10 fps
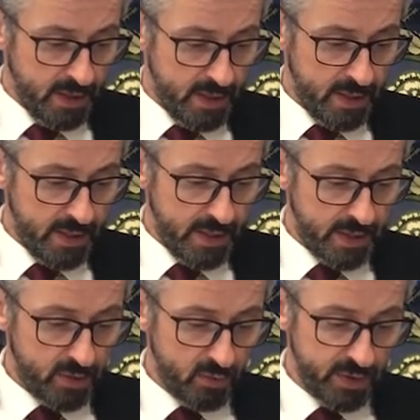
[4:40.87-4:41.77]
And
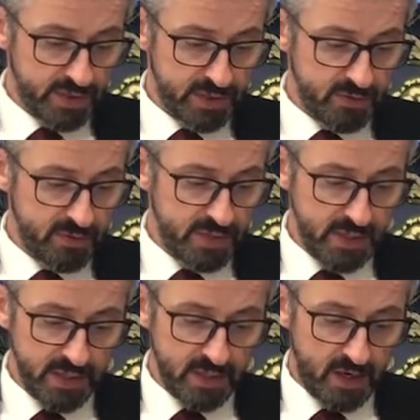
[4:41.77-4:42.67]
according to
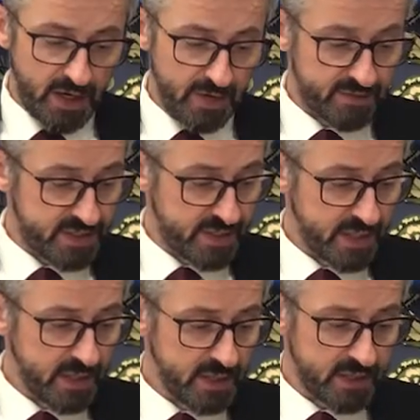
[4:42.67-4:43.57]
the
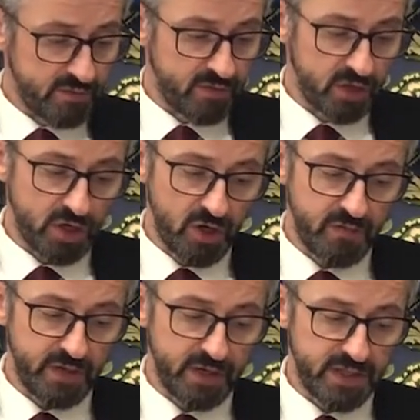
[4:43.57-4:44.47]
IFC, given the
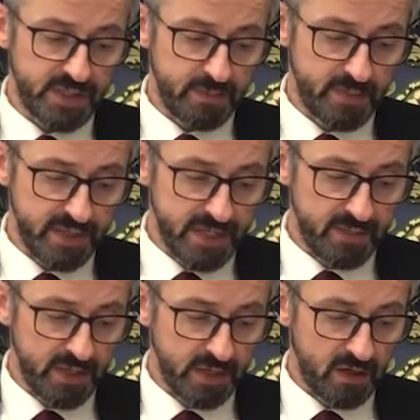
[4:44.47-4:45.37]
COVID-19
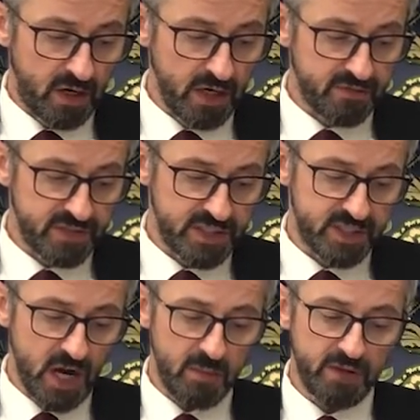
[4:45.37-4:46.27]
pandemic, IFC's
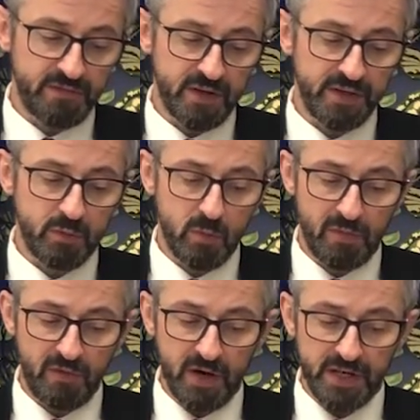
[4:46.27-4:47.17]
timely funding will
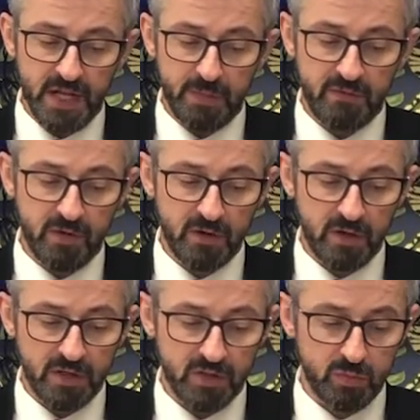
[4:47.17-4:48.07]
provide NEPI
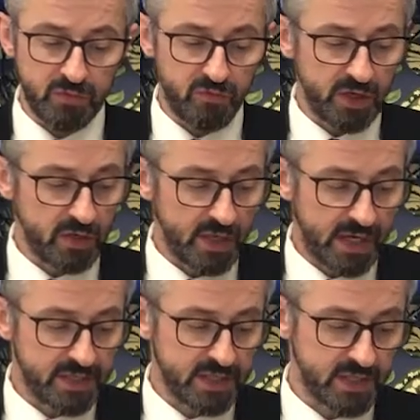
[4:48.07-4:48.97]
Rockcastle with critical
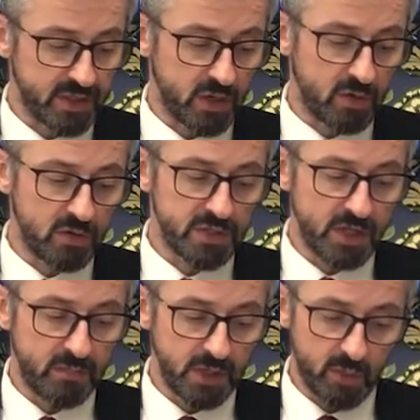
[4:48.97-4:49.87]
access to
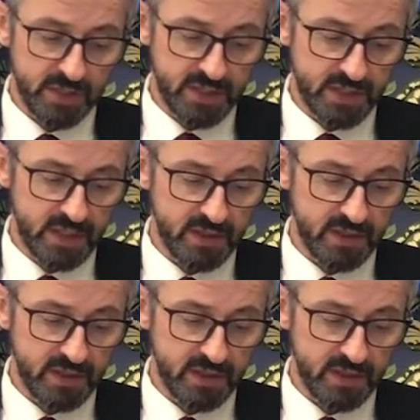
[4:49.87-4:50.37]
long-term liquidity,